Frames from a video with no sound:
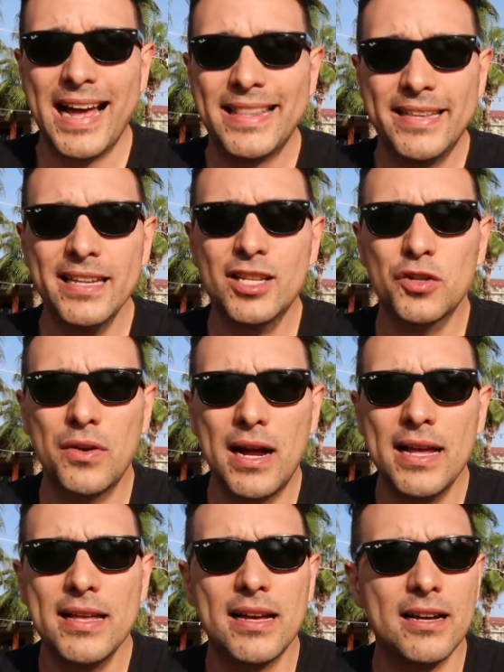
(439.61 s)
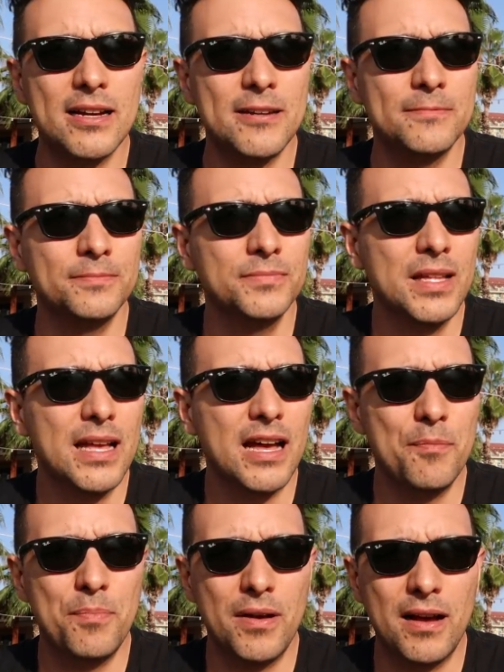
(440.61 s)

I did try um, a,